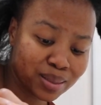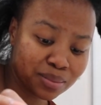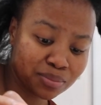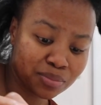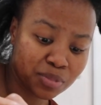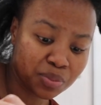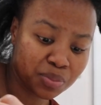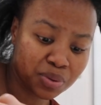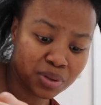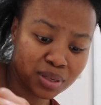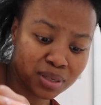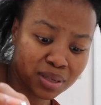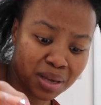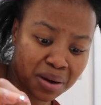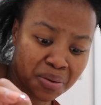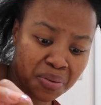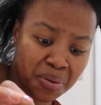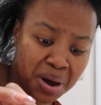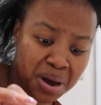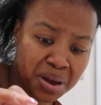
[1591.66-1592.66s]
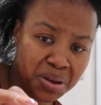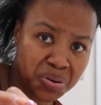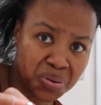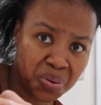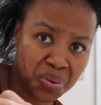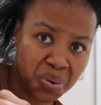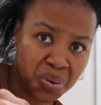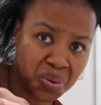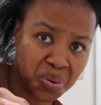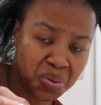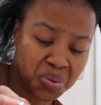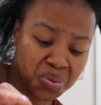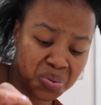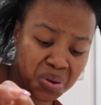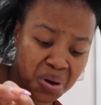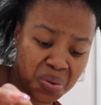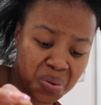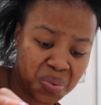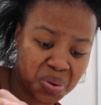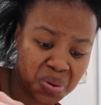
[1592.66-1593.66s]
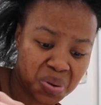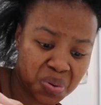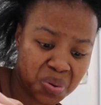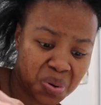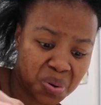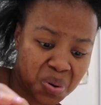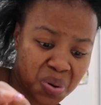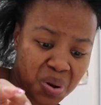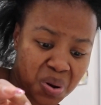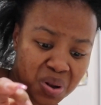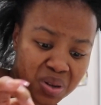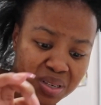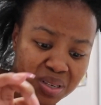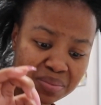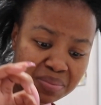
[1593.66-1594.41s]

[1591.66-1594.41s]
My brother's like, why are you cold? Why are you cold?